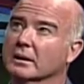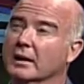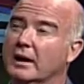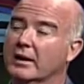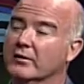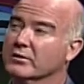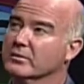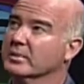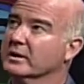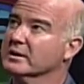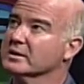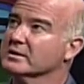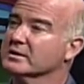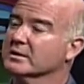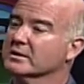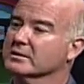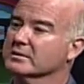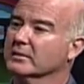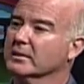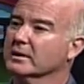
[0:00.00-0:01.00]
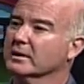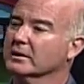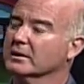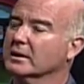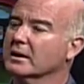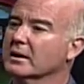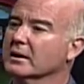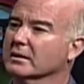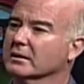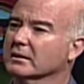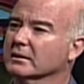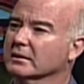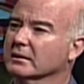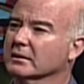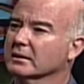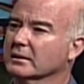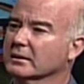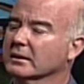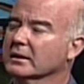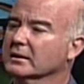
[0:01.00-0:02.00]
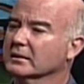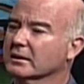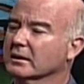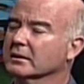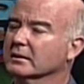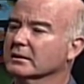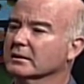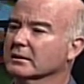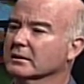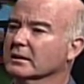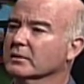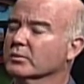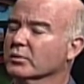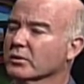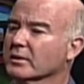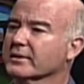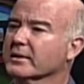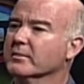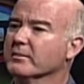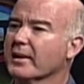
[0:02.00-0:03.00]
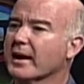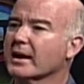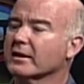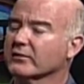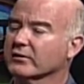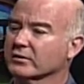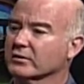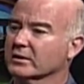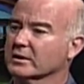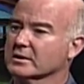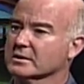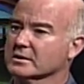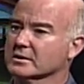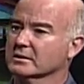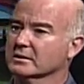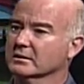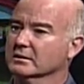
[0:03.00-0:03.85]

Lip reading: everybody says, my God, he did it. He brought them back for us.